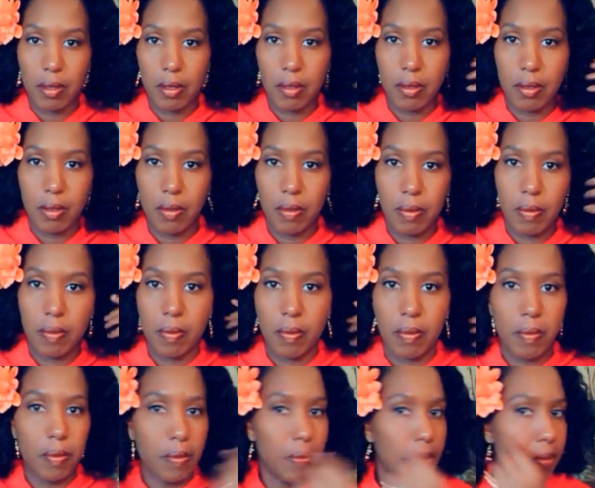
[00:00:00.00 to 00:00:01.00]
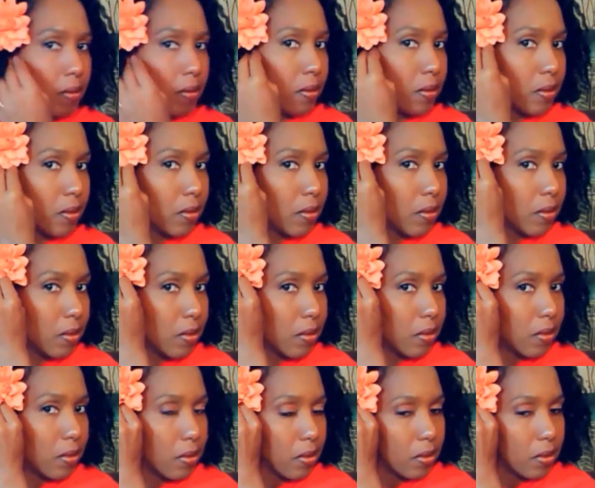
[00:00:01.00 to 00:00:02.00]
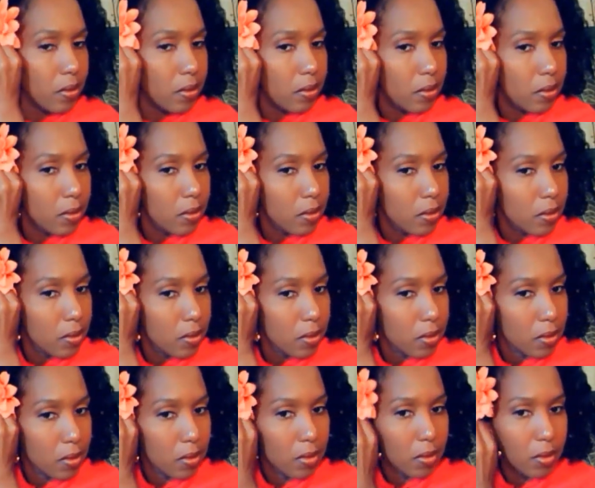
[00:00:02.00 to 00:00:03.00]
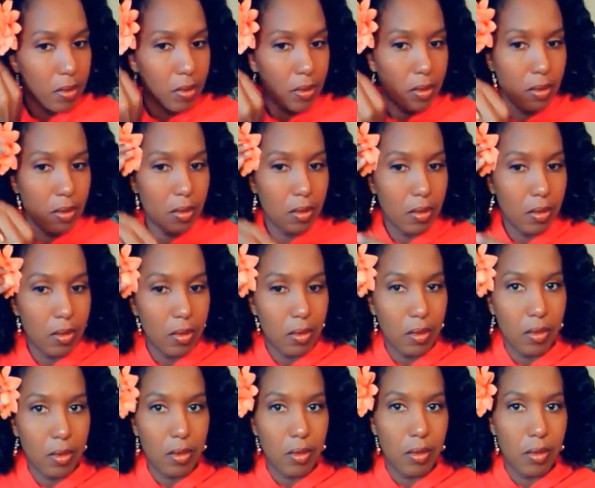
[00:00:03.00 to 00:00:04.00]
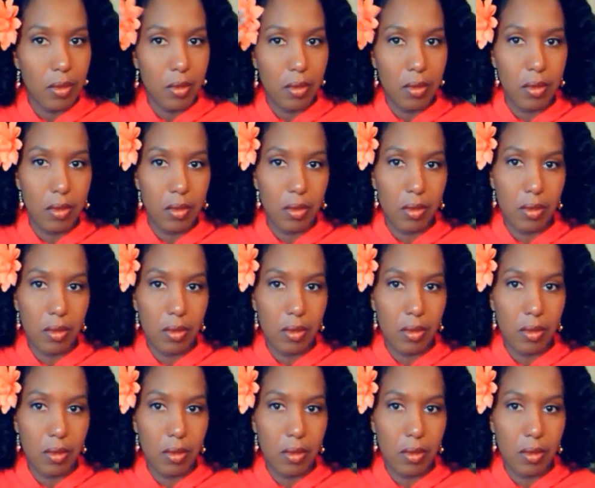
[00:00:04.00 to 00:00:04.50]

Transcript: (silence)